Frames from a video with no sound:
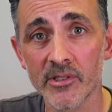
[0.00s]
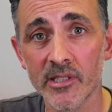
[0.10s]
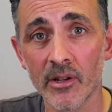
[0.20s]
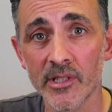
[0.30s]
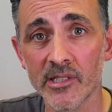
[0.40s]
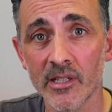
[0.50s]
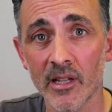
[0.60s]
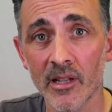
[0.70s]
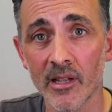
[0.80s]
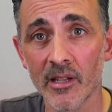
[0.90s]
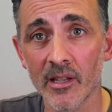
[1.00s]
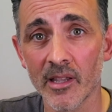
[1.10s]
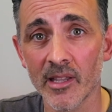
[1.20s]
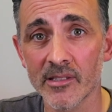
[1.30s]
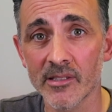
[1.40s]
So it's a,
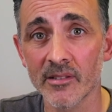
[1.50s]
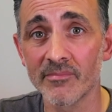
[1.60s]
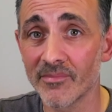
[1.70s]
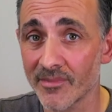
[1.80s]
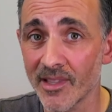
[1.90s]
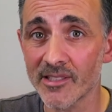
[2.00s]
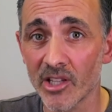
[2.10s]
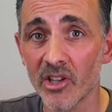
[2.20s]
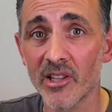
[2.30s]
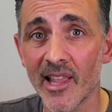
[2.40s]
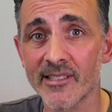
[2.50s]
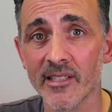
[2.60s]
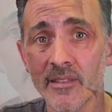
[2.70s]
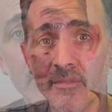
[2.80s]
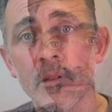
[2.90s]
it's a, it's a good
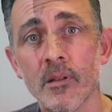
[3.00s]
lesson.